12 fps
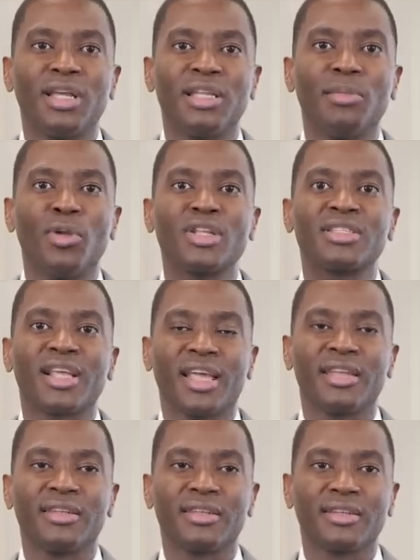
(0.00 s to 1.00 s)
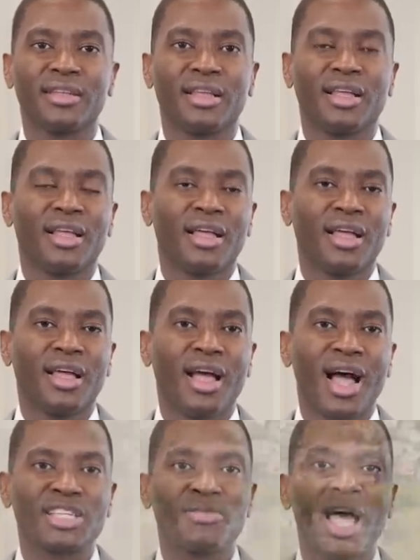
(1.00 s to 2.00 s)
in the months ahead,
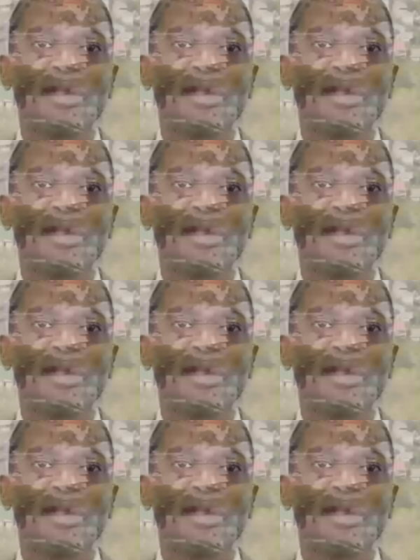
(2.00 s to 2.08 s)
as my